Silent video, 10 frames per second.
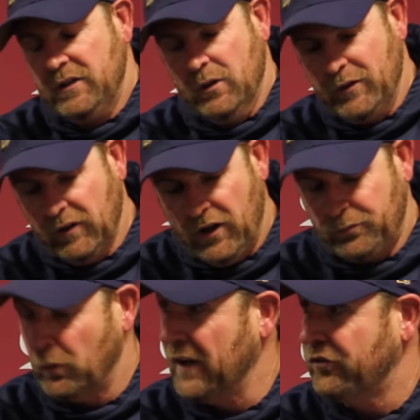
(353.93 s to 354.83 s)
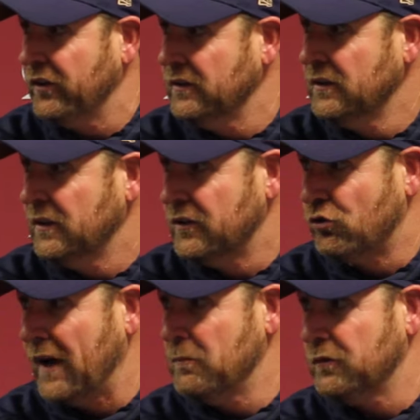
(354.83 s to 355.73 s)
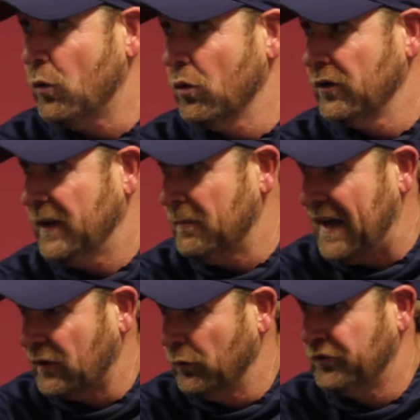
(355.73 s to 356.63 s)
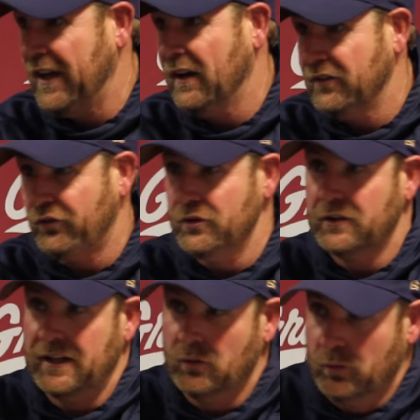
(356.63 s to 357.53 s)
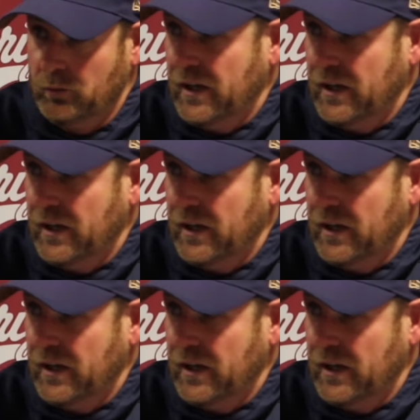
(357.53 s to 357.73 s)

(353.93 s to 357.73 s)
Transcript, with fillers: We'd lost Bryson the drive before, and then Matt goes down, and so you're kind of going,